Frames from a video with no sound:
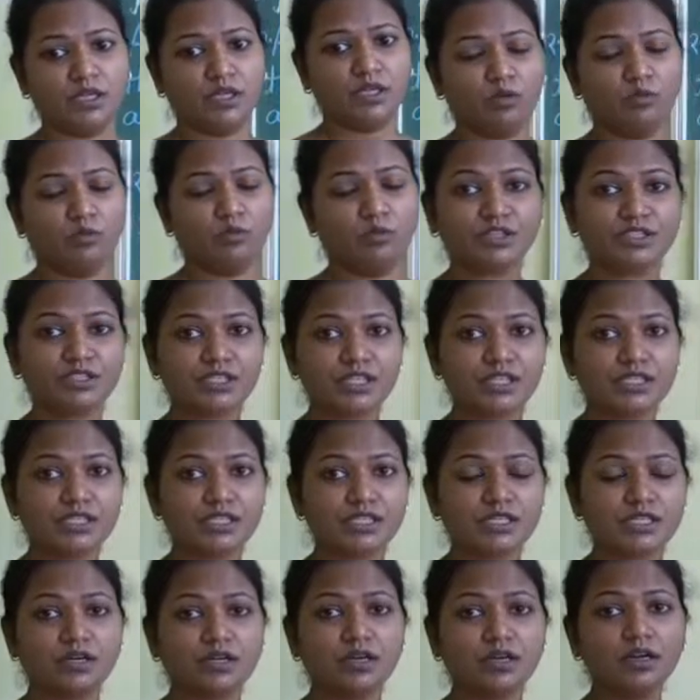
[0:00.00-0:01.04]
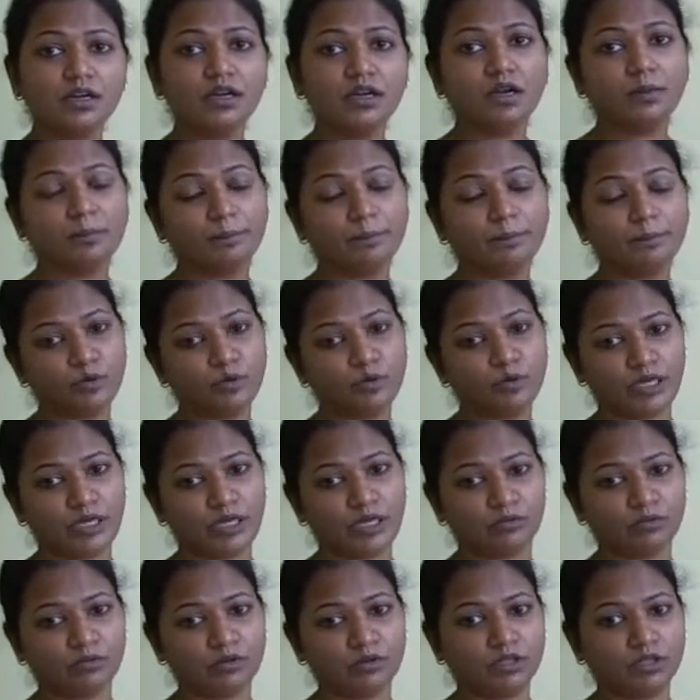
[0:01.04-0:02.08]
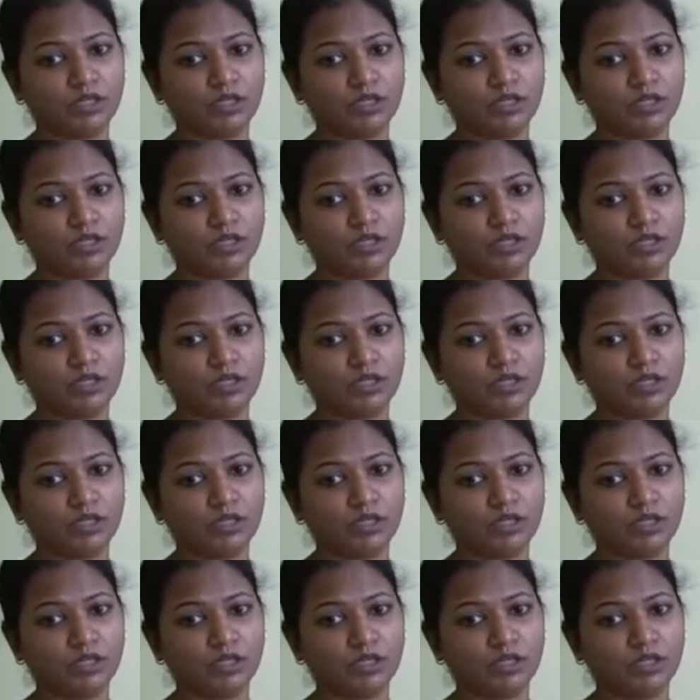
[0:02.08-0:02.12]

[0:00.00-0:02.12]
What is a pronoun?